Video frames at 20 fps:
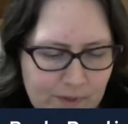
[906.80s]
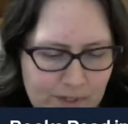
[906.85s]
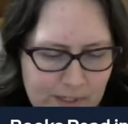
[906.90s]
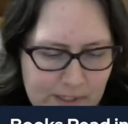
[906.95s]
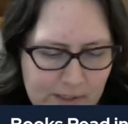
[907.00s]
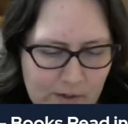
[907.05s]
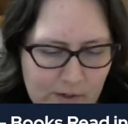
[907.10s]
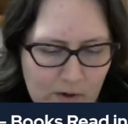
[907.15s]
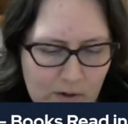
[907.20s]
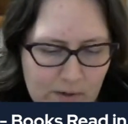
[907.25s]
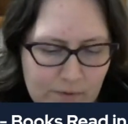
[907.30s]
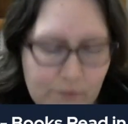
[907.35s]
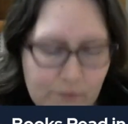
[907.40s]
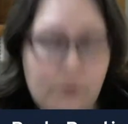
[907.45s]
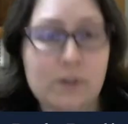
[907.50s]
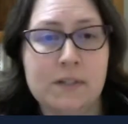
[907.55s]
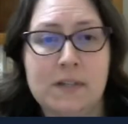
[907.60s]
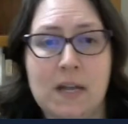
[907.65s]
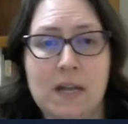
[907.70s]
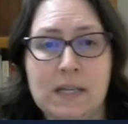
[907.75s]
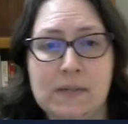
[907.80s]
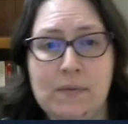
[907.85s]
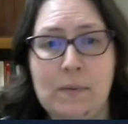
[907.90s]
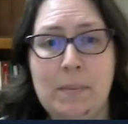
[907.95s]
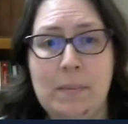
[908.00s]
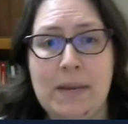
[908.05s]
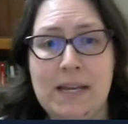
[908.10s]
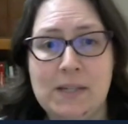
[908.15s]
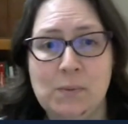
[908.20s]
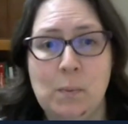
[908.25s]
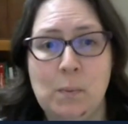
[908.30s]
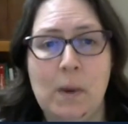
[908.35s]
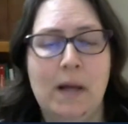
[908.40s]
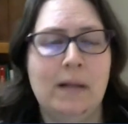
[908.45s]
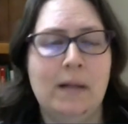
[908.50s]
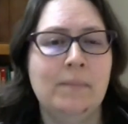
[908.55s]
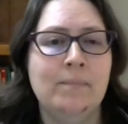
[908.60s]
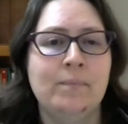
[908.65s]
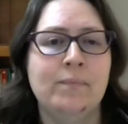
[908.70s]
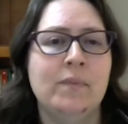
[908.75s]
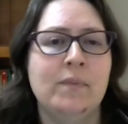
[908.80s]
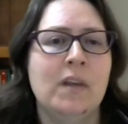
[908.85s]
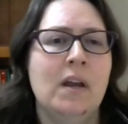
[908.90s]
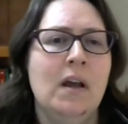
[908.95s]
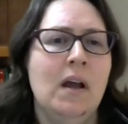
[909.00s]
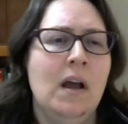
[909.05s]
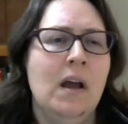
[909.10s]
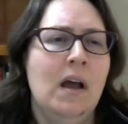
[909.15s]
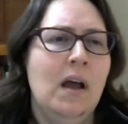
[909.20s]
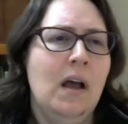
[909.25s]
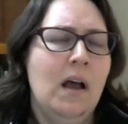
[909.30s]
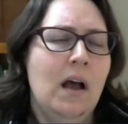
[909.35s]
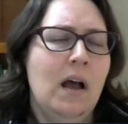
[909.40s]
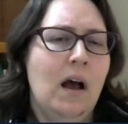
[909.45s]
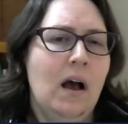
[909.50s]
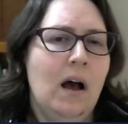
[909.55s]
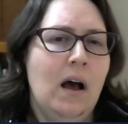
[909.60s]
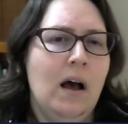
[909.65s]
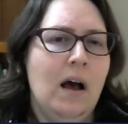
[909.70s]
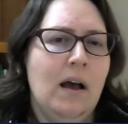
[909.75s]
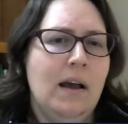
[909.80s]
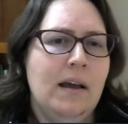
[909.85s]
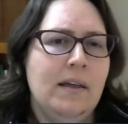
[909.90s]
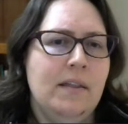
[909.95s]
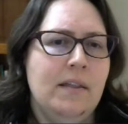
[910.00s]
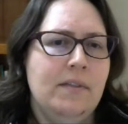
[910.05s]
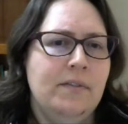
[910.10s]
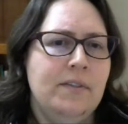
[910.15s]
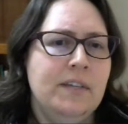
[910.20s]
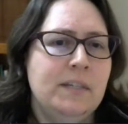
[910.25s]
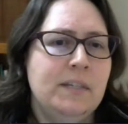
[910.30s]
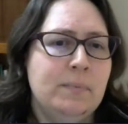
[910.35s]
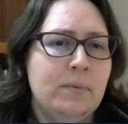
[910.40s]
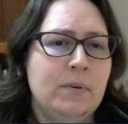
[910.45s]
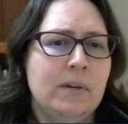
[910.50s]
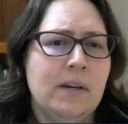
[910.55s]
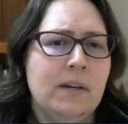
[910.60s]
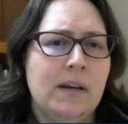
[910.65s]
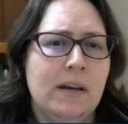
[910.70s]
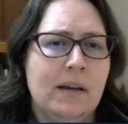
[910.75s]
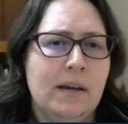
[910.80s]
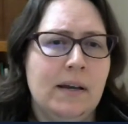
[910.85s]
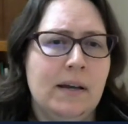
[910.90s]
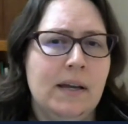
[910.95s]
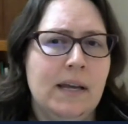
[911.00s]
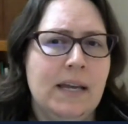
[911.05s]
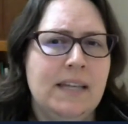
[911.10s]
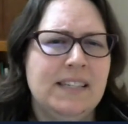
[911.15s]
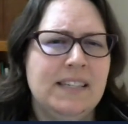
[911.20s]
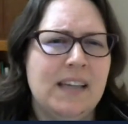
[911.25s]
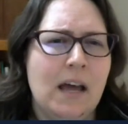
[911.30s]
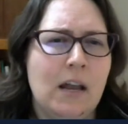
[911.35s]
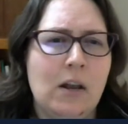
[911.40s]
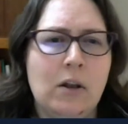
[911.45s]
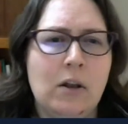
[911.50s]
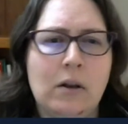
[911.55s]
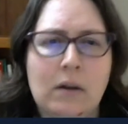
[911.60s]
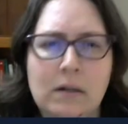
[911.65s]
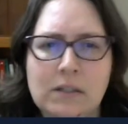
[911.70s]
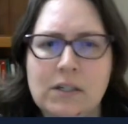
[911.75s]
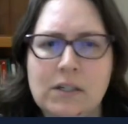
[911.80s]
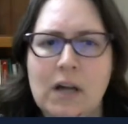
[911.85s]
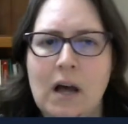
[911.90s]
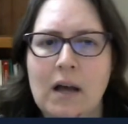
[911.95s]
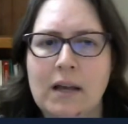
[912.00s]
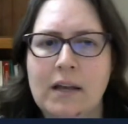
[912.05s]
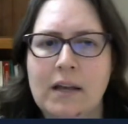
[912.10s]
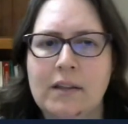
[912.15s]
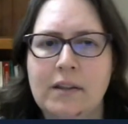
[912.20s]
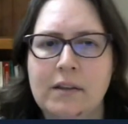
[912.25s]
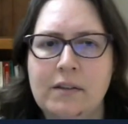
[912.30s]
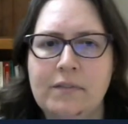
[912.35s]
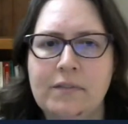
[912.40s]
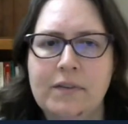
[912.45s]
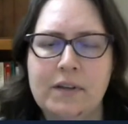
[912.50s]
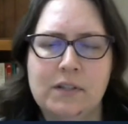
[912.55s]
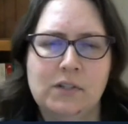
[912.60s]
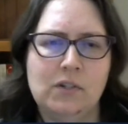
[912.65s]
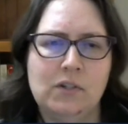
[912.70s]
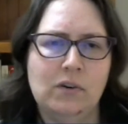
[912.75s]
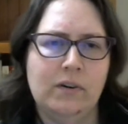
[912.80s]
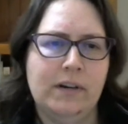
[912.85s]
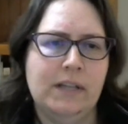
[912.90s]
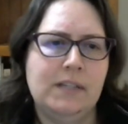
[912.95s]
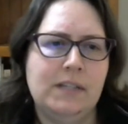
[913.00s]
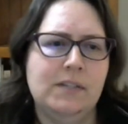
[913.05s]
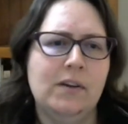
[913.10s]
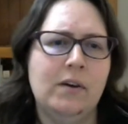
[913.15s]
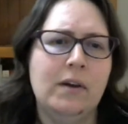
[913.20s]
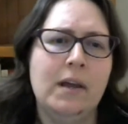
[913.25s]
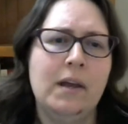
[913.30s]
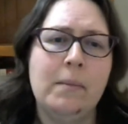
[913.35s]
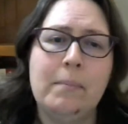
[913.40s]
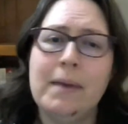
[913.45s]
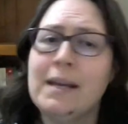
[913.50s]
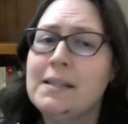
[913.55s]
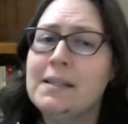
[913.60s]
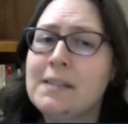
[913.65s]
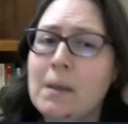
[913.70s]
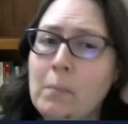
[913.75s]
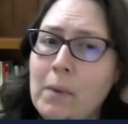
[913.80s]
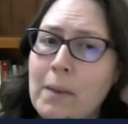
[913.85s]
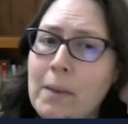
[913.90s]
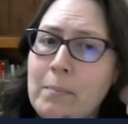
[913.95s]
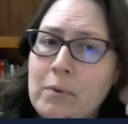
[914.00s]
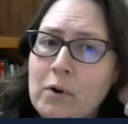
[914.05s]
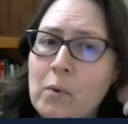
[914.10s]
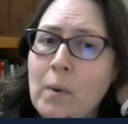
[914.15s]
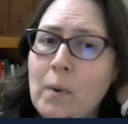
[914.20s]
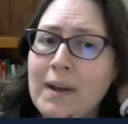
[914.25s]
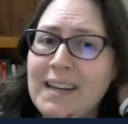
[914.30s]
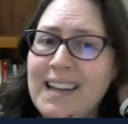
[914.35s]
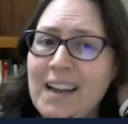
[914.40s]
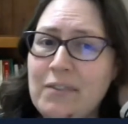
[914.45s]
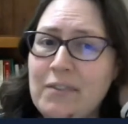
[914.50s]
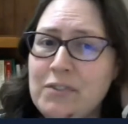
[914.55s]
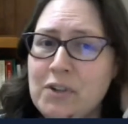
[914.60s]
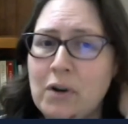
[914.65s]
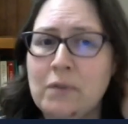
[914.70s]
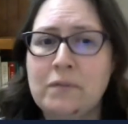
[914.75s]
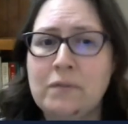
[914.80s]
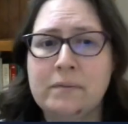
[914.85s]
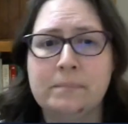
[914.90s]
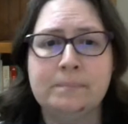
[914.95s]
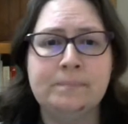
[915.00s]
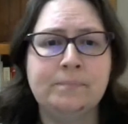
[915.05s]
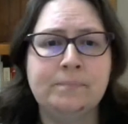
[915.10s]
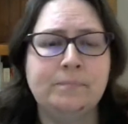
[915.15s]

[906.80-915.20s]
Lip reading: This got 4 stars for me as well. This book is a lot darker than the first story. So it picks up where book one left off.